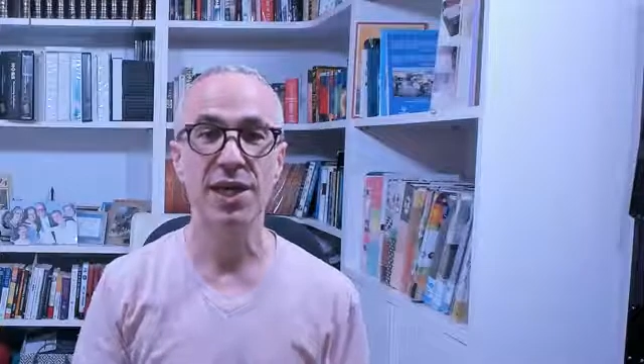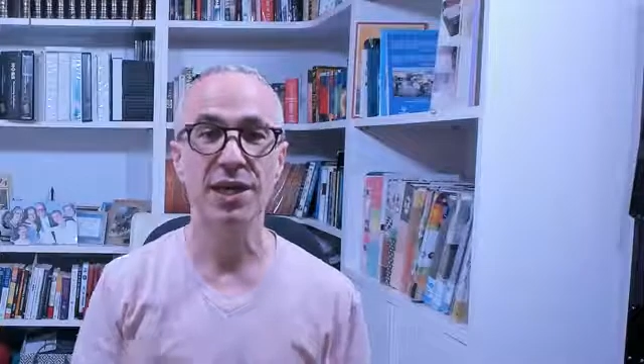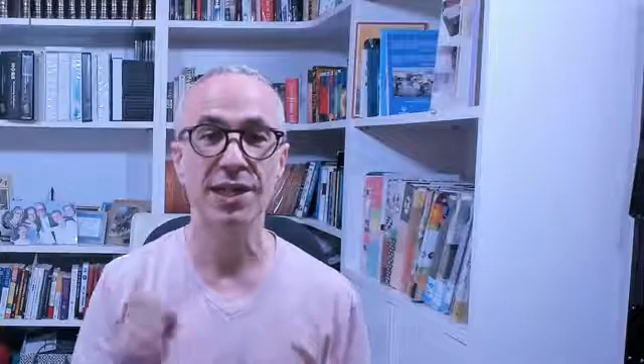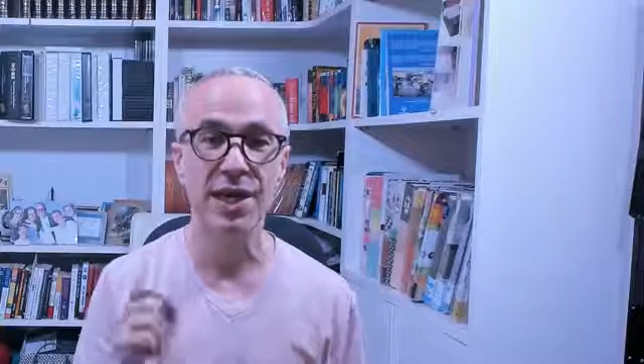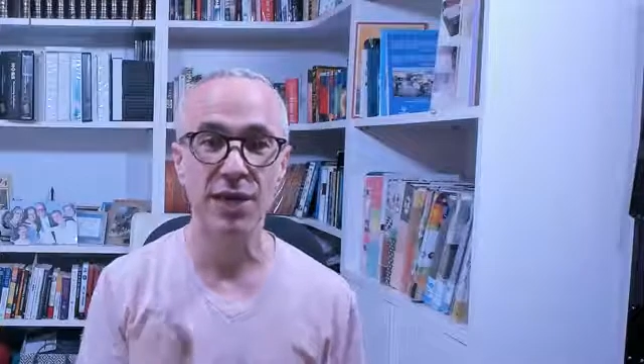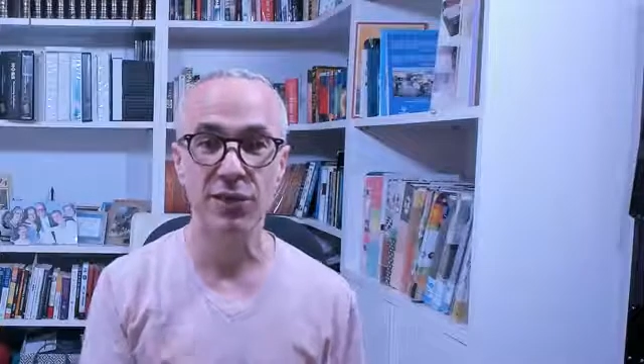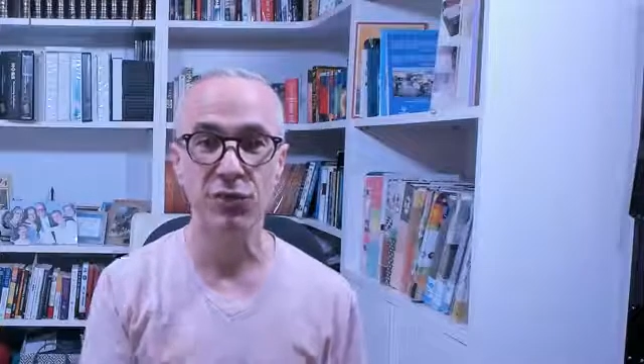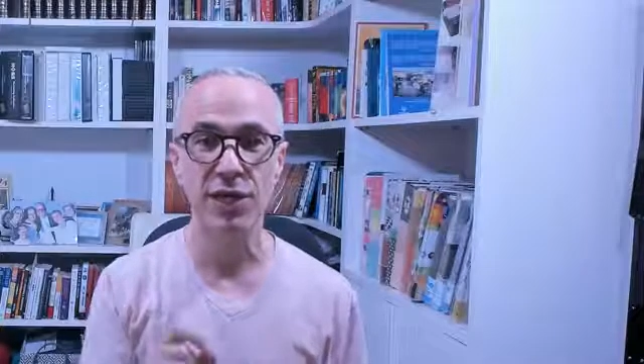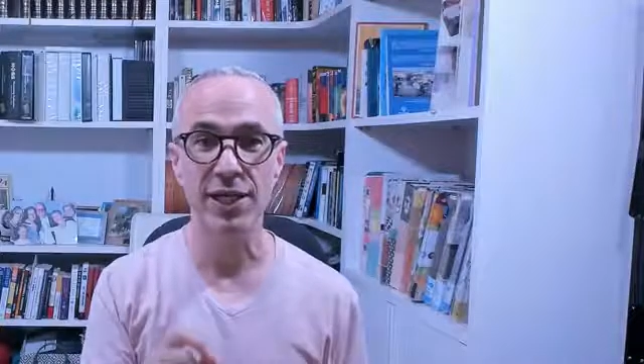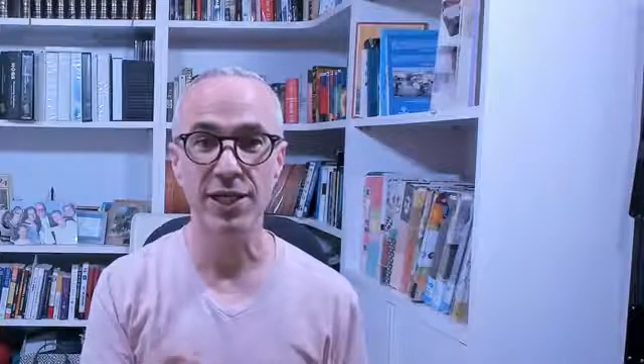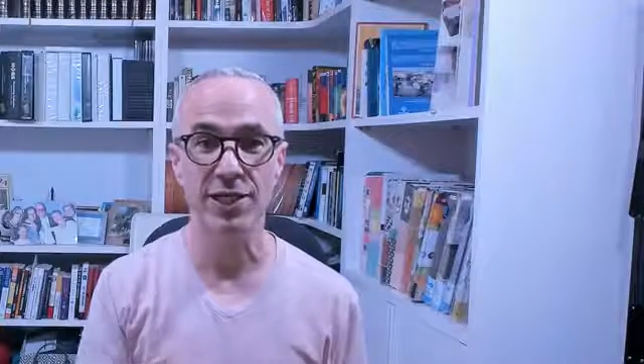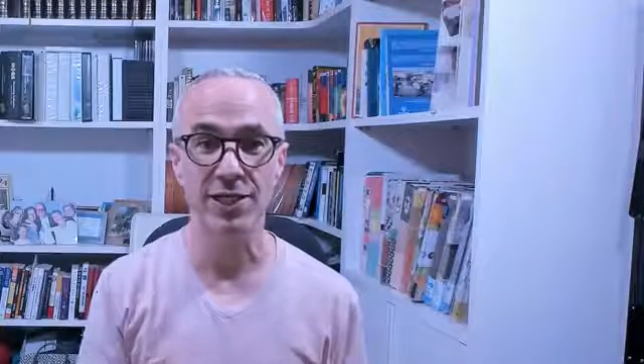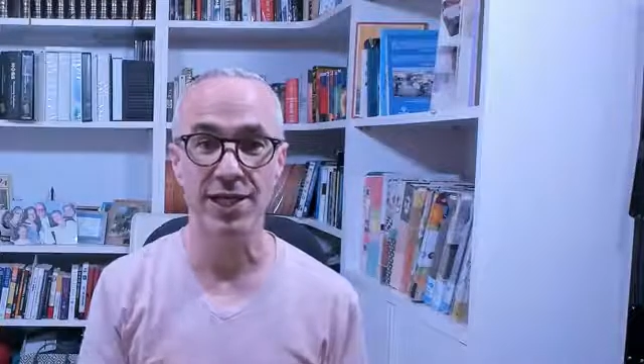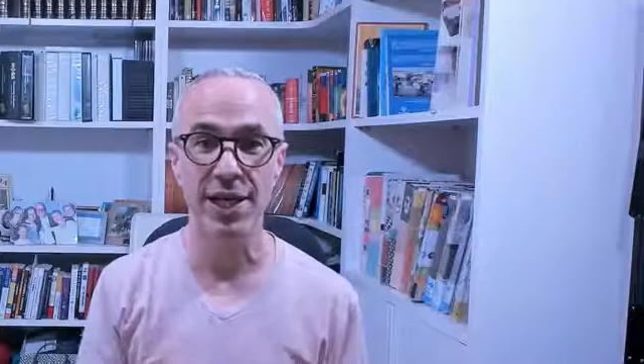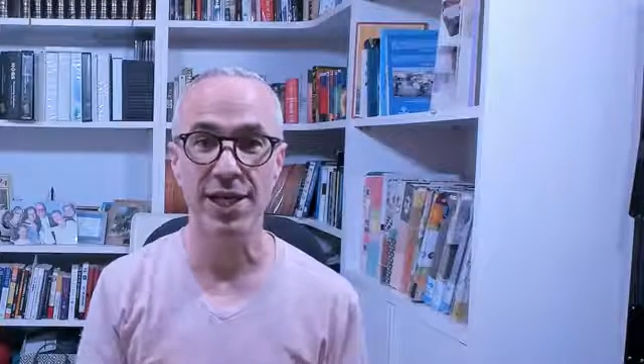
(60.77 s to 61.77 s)
Get ready
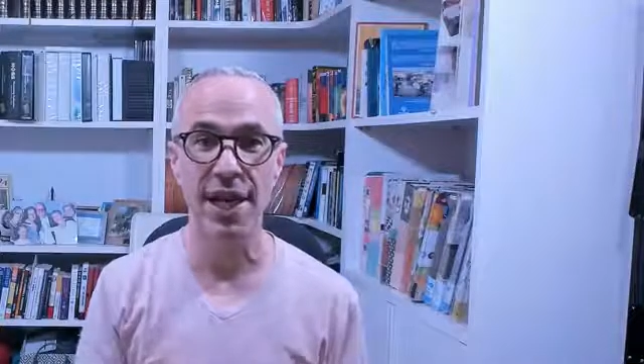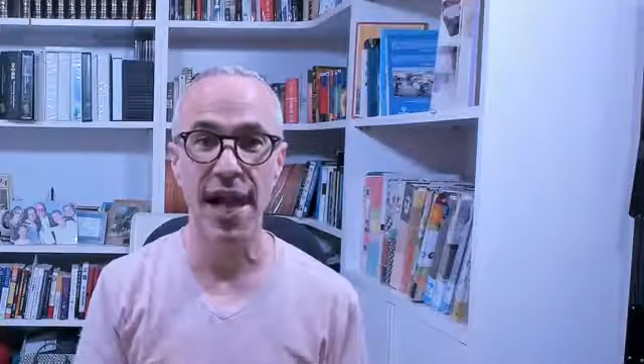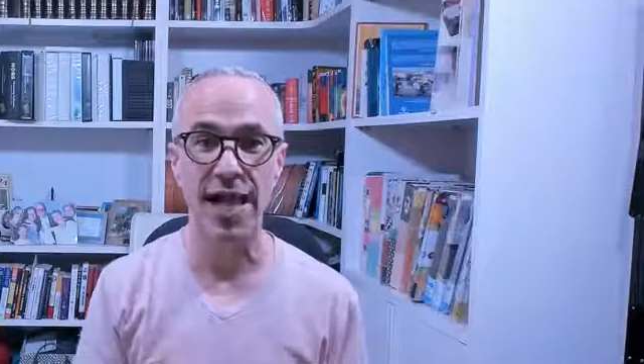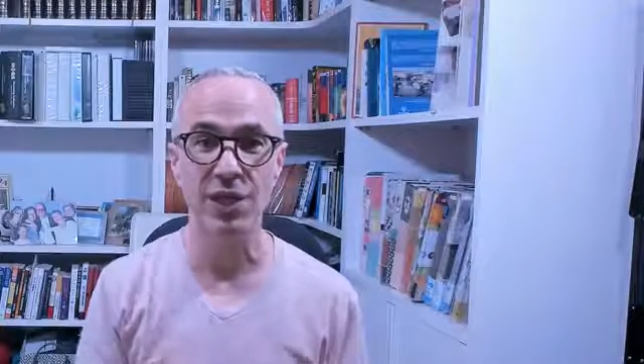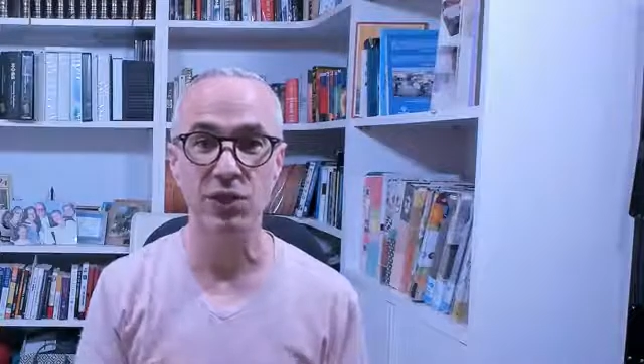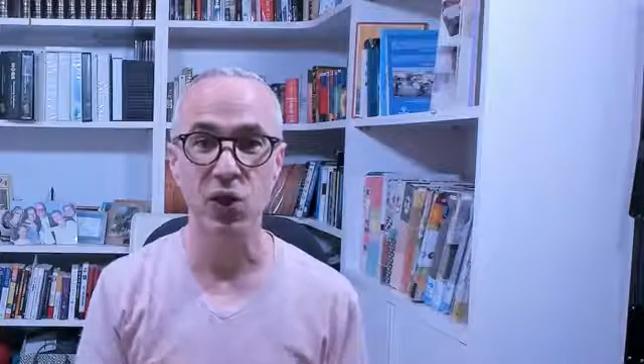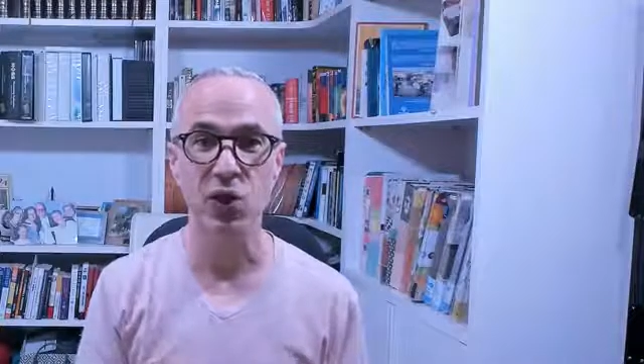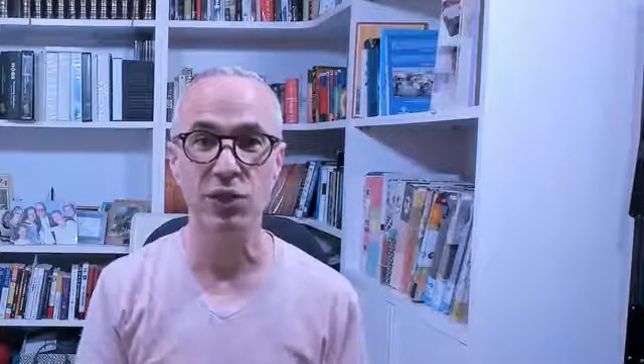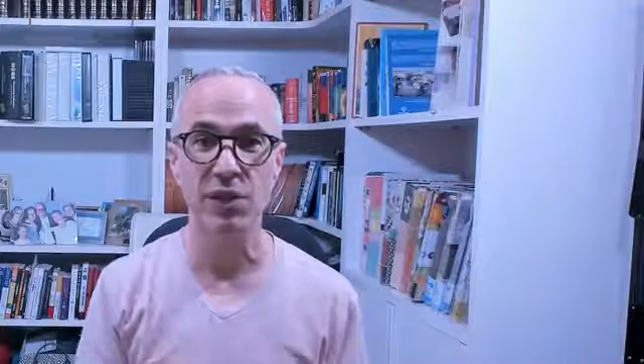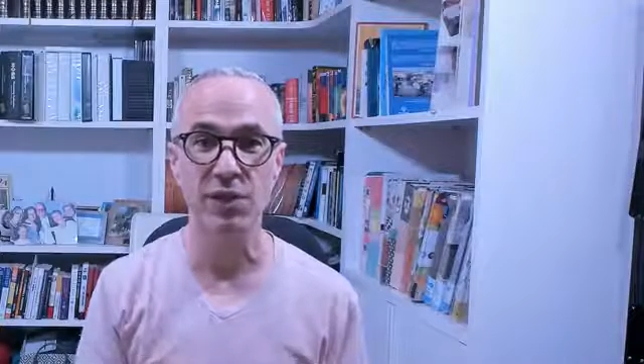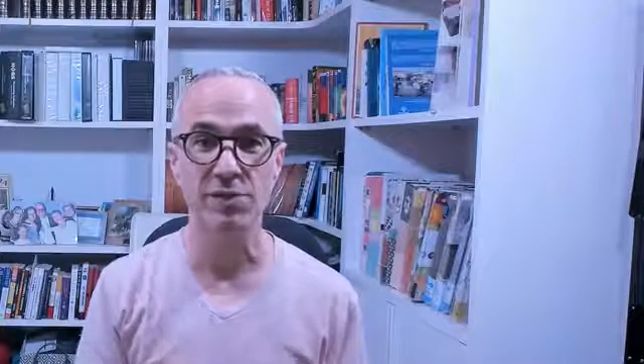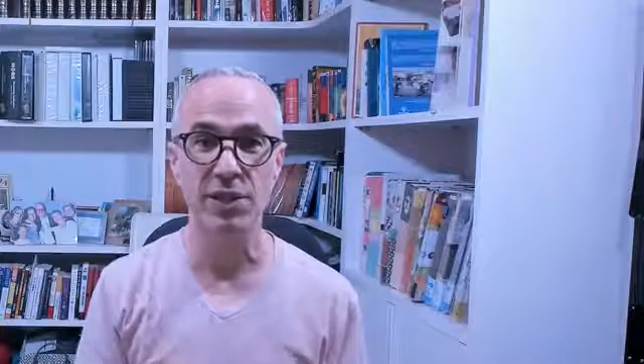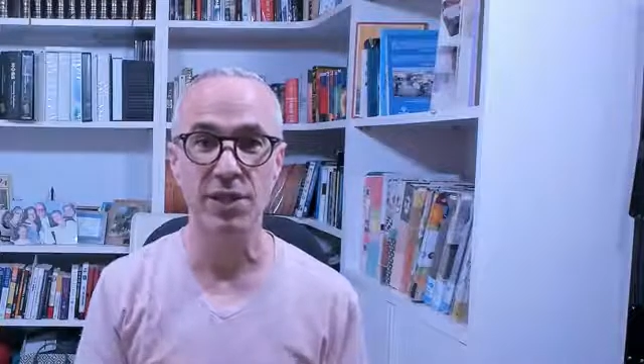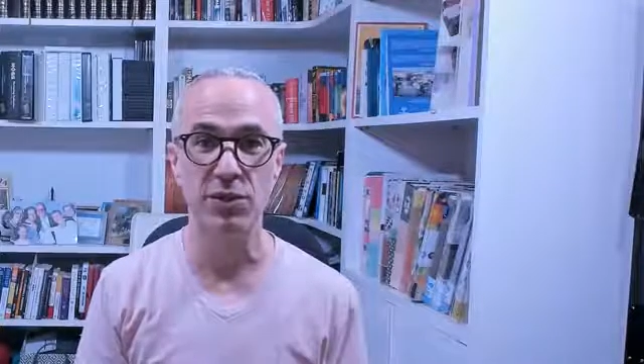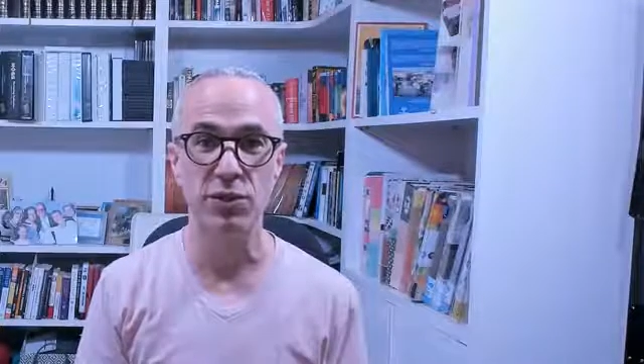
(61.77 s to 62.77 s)
to get your hands on this
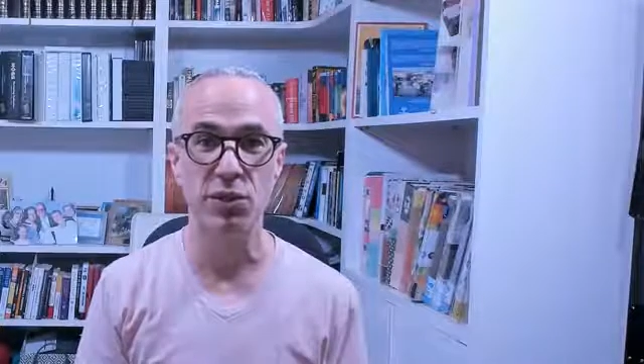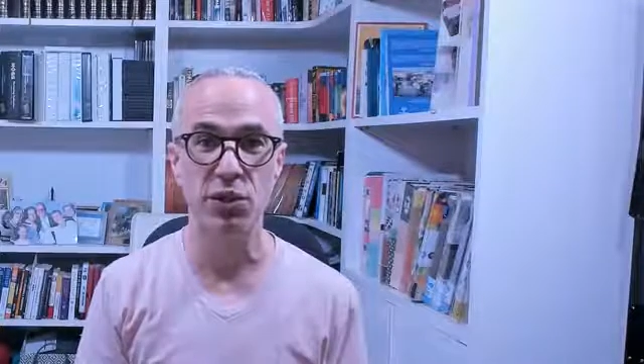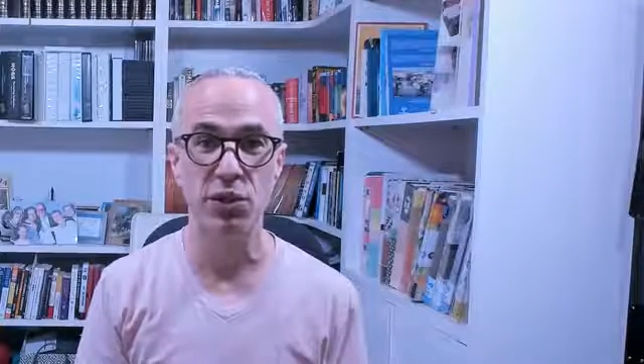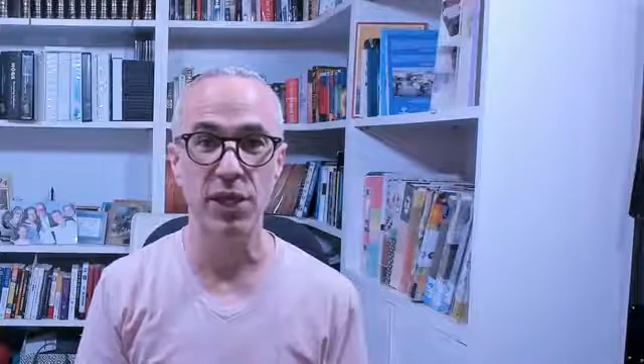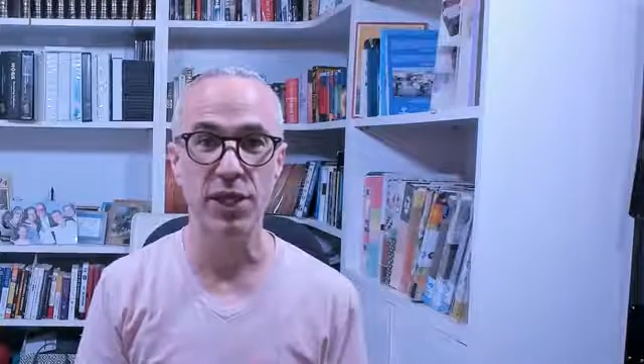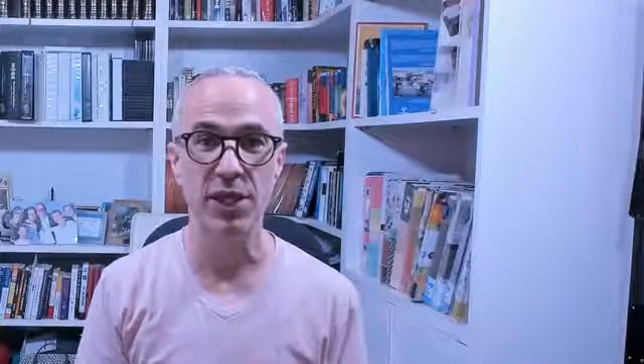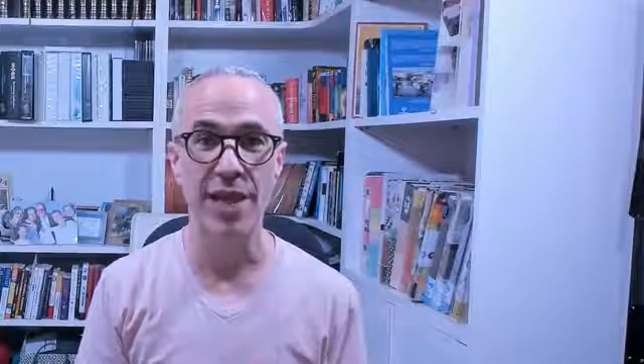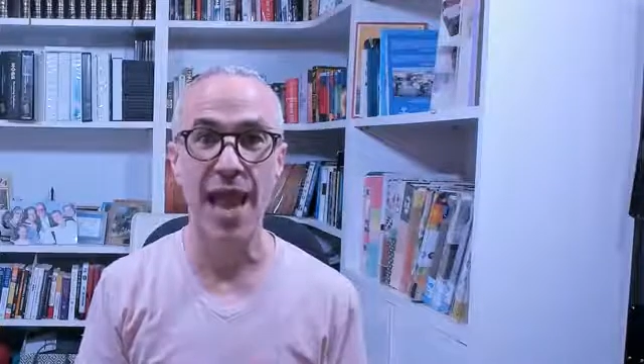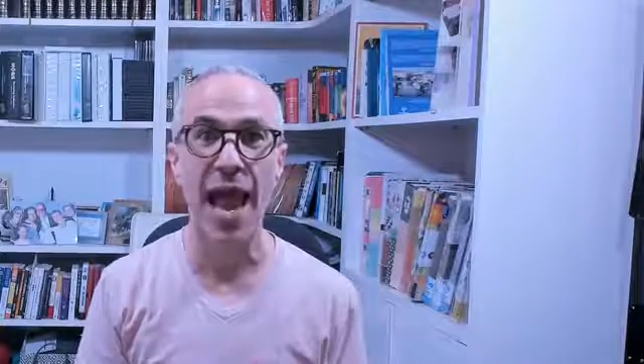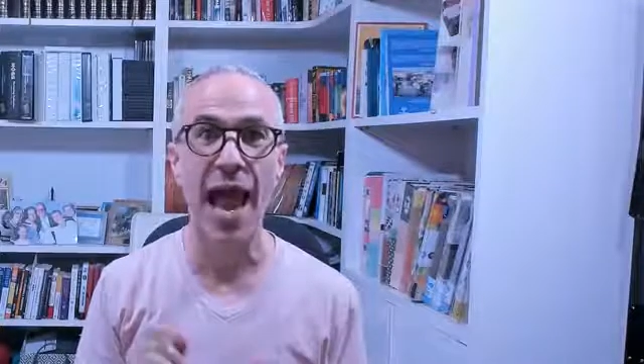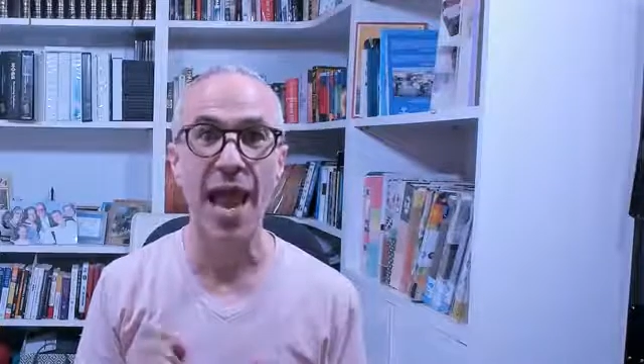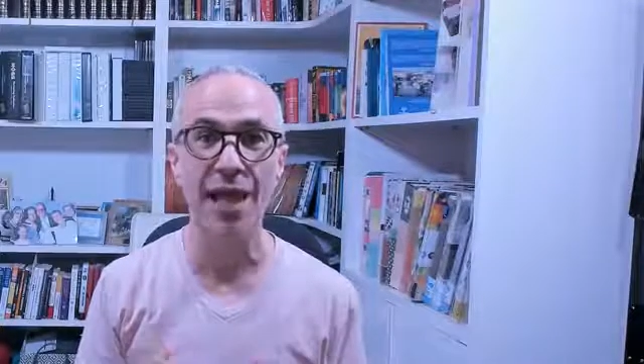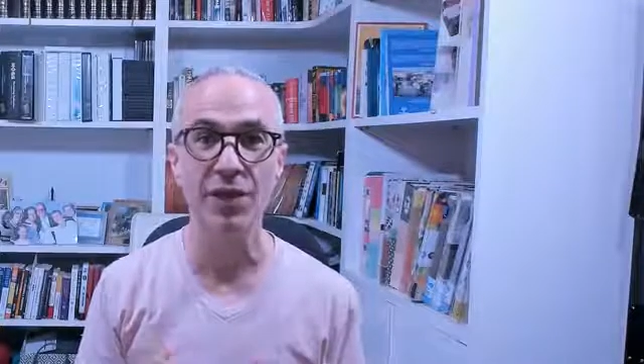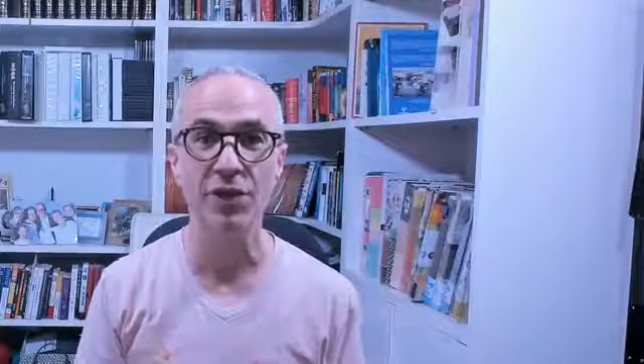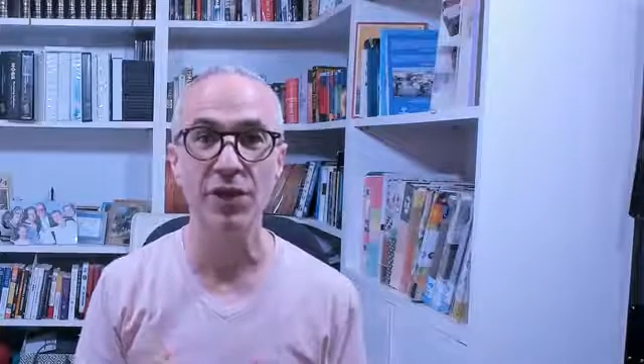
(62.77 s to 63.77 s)
special training and